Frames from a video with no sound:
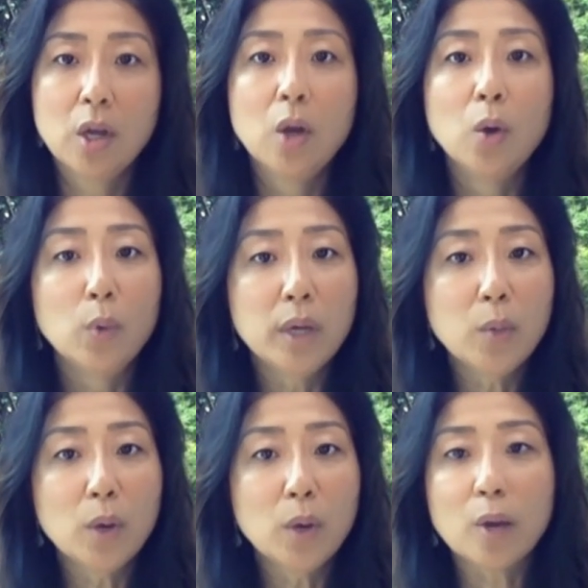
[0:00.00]
We
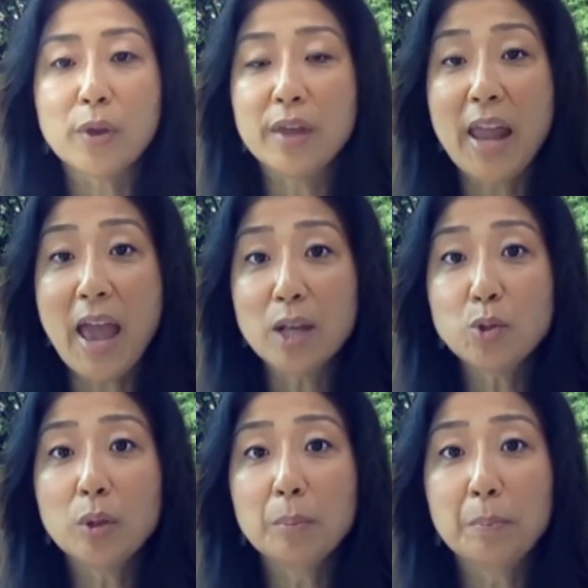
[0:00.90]
work with an
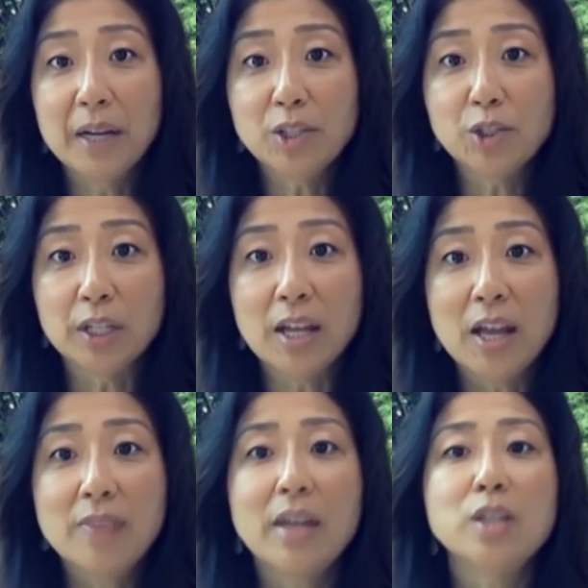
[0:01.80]
annual budget
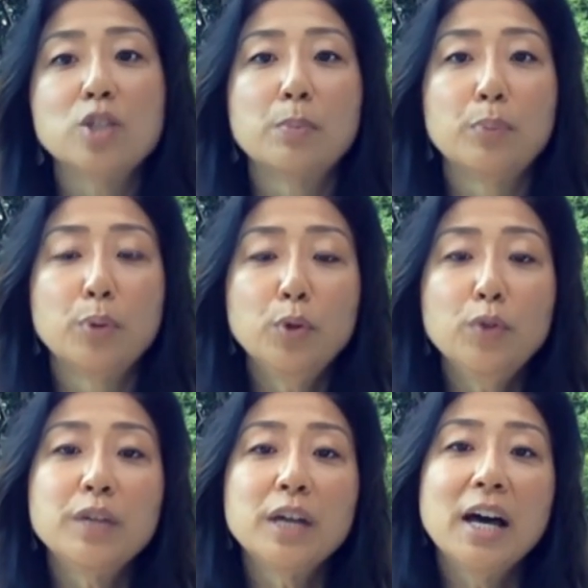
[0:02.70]
that is
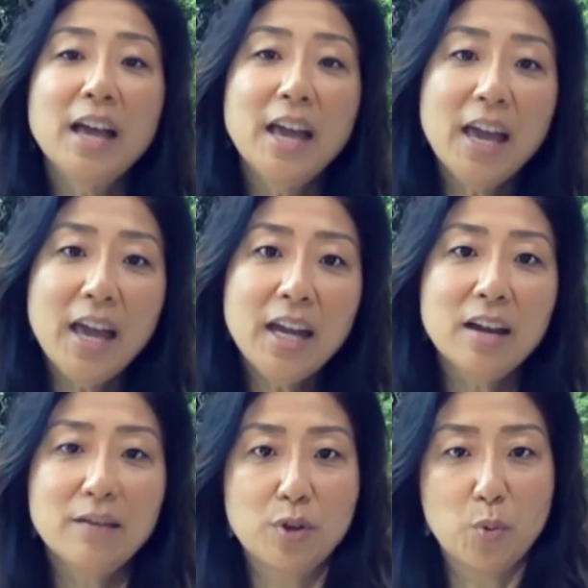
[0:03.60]
approved ahead
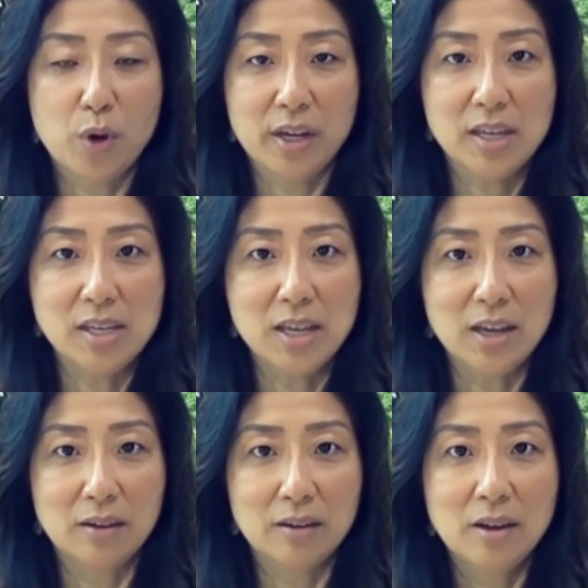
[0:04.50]
of the working
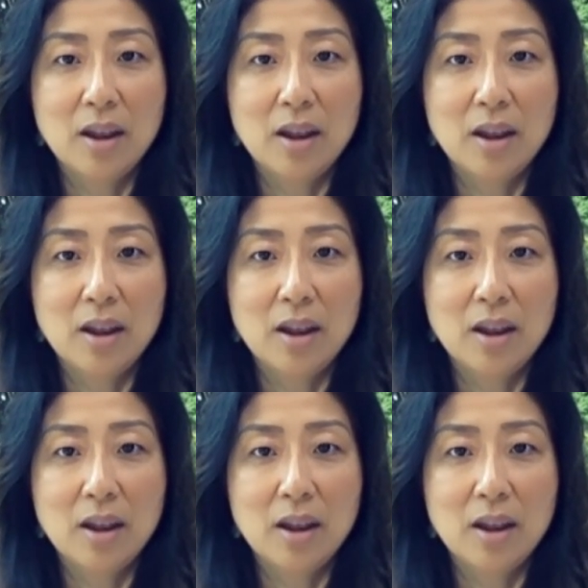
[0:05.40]
year.